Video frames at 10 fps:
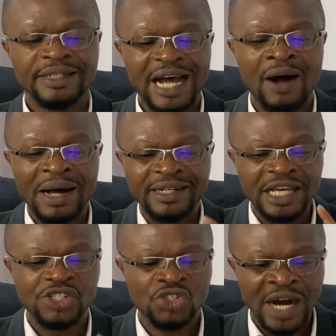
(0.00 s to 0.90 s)
The
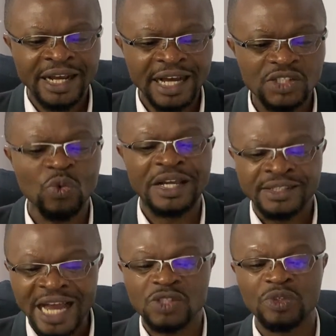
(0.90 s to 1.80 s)
strikers were
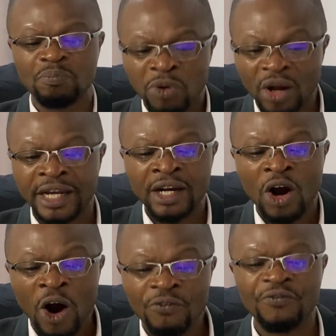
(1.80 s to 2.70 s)
tasked with blocking
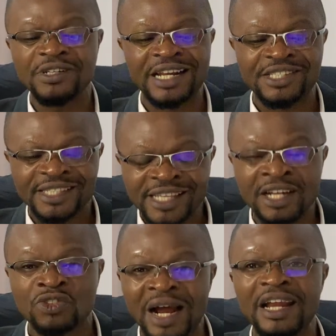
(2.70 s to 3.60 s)
off the
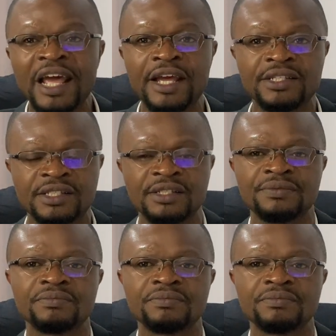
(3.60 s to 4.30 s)
central lanes.